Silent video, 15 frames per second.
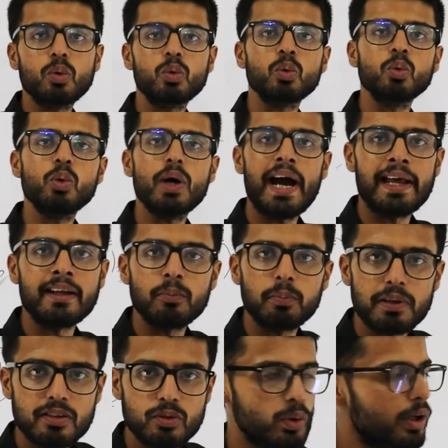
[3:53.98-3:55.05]
to 2n
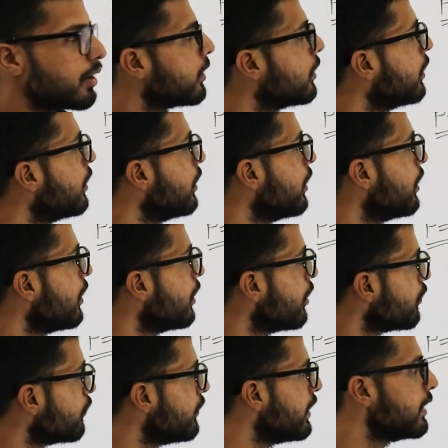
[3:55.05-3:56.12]
plus 1.
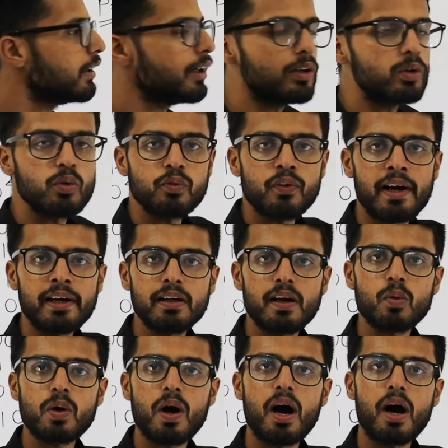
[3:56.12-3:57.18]
We need to find
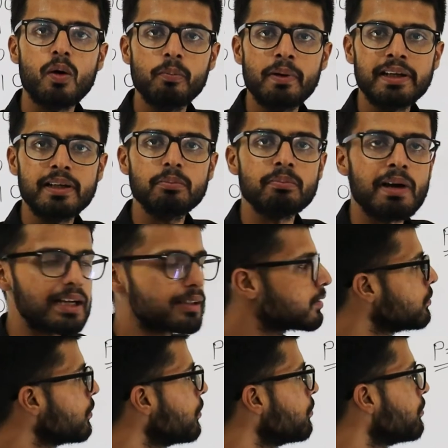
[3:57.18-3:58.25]
out how many
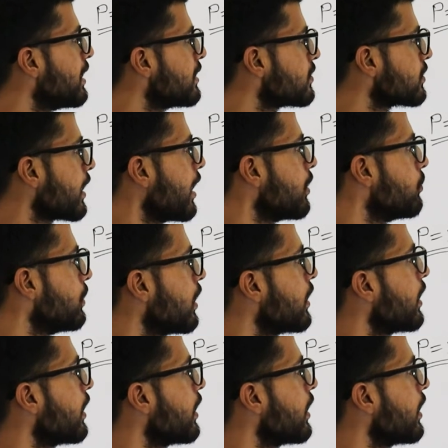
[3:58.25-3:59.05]
maximum bits can be